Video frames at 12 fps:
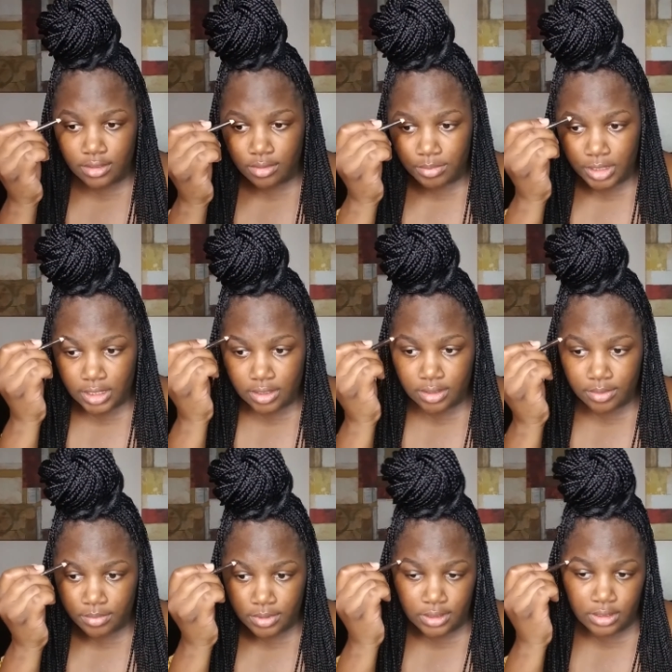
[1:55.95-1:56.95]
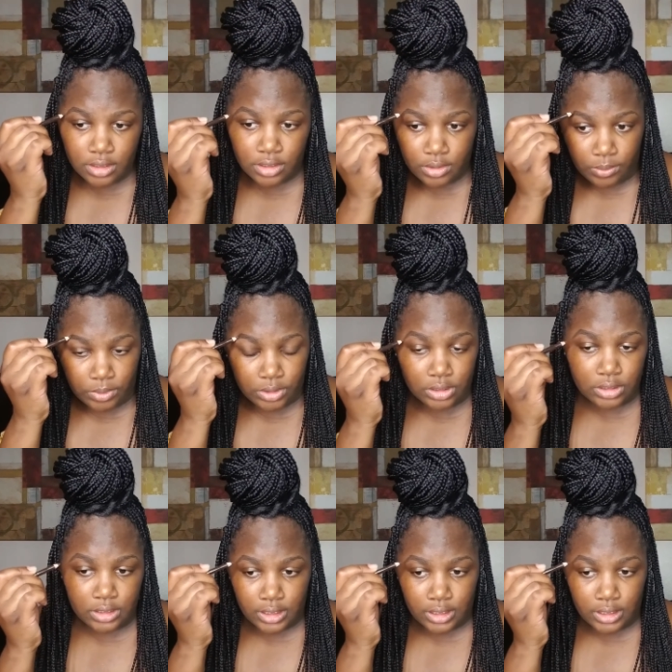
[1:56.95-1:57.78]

The makeup look will look